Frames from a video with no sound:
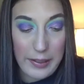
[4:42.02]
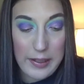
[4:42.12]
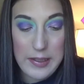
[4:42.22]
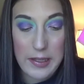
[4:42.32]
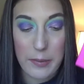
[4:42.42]
I
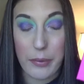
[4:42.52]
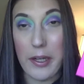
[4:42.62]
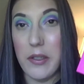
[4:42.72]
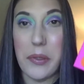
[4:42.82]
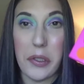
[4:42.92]
said, the
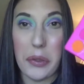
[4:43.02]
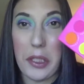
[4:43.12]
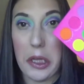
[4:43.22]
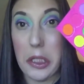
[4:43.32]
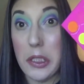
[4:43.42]
price was
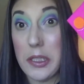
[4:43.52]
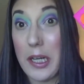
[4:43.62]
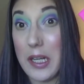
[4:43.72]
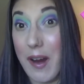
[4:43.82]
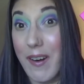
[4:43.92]
only
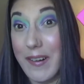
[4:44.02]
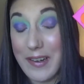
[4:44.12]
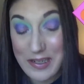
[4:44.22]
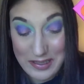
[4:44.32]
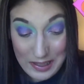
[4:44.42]

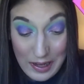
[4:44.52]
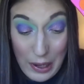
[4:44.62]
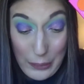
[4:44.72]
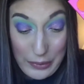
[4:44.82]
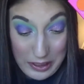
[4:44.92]
$13,
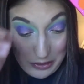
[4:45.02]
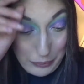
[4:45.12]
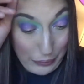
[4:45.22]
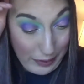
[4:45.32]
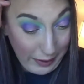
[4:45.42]
which is
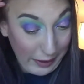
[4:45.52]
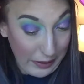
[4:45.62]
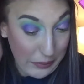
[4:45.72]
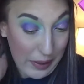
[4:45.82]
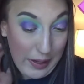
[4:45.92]
pretty
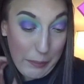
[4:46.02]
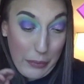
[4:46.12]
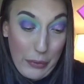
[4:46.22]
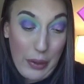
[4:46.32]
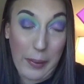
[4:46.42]

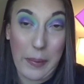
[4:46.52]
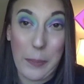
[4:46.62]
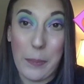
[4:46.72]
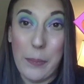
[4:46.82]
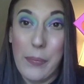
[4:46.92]
incredible. I
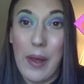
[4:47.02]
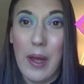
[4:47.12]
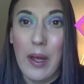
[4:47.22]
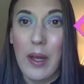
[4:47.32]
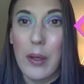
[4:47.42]
mean,
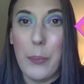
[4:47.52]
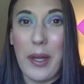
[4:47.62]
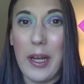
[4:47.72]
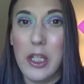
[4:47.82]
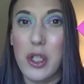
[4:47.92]

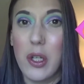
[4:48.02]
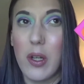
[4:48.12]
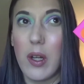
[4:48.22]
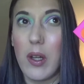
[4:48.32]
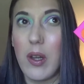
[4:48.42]
BH,
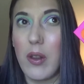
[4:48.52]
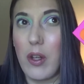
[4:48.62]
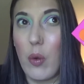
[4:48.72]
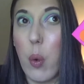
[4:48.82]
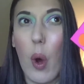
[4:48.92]
the
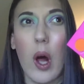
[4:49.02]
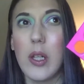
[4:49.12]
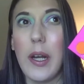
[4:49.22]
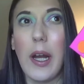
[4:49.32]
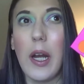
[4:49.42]

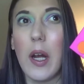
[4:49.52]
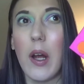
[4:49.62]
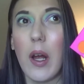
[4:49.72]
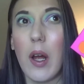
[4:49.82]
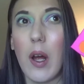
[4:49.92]
quality
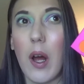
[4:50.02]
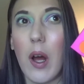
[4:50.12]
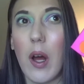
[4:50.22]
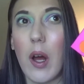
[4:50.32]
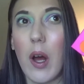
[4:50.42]

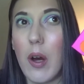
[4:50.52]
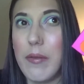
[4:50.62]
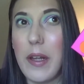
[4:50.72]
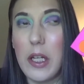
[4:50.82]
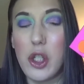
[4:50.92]

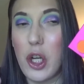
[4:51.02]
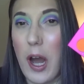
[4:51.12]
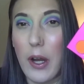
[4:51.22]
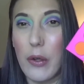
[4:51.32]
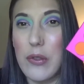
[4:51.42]
of these
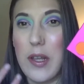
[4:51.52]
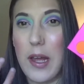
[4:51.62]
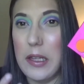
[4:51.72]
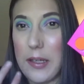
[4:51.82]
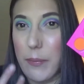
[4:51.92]
shadows
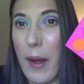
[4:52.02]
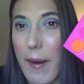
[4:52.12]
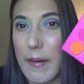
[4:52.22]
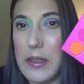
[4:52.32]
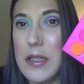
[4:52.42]
and these
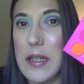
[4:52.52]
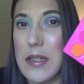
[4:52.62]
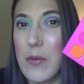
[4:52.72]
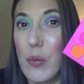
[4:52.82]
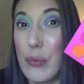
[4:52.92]
palettes
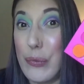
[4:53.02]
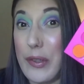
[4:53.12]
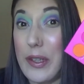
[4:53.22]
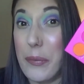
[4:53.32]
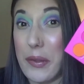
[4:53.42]
is
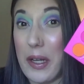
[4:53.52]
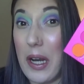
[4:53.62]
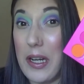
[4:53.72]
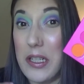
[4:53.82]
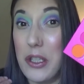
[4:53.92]
really
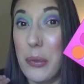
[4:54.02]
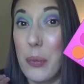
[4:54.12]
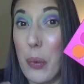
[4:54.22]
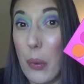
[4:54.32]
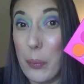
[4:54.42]
nice.
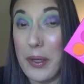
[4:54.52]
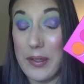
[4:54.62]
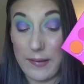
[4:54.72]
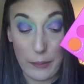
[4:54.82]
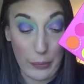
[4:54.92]
You won't be
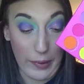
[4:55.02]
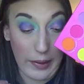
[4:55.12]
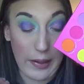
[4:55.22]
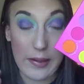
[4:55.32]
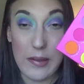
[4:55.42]

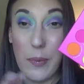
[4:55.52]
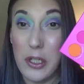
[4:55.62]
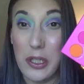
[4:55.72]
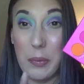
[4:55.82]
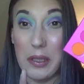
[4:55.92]
disappointed,
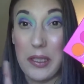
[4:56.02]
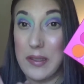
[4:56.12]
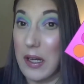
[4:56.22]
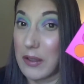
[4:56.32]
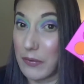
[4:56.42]
especially with these
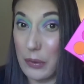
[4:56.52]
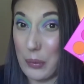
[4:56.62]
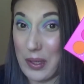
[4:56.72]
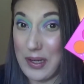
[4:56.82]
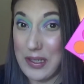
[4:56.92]
colorful
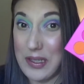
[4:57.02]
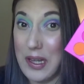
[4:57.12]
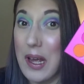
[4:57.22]
ones.